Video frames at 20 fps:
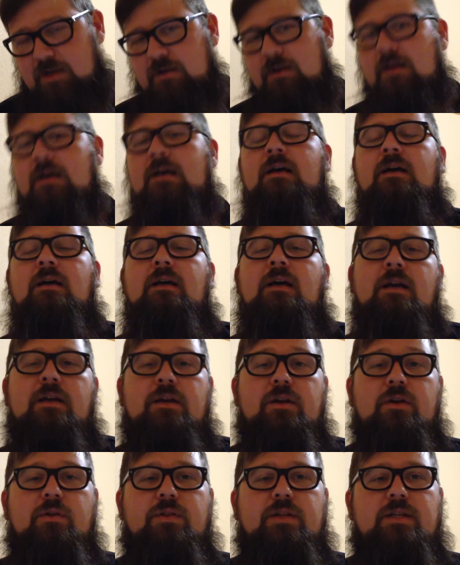
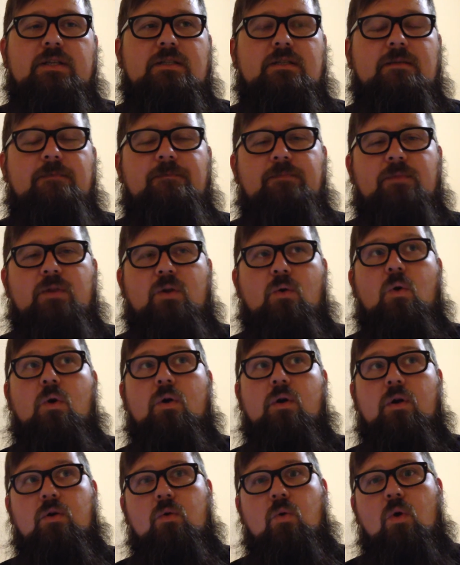and this
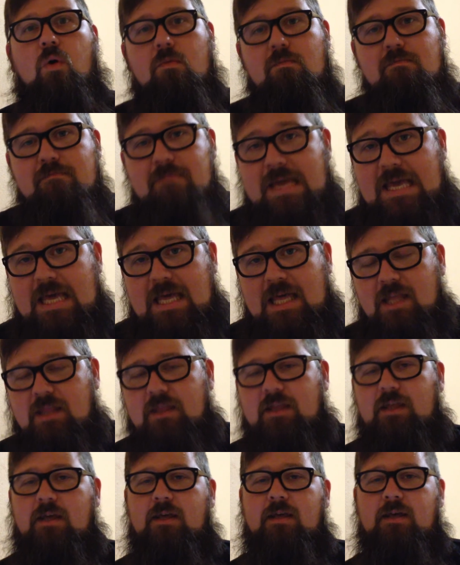quote unquote
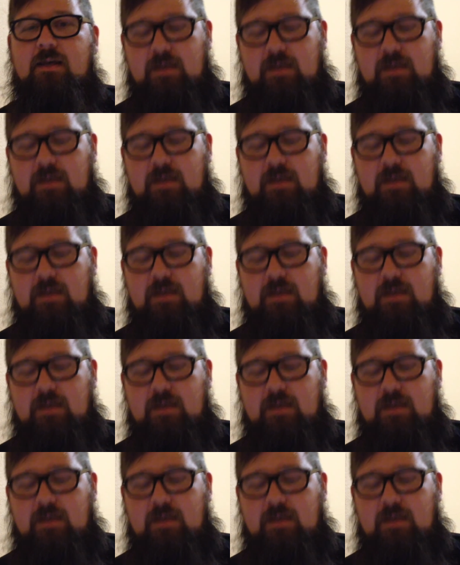myth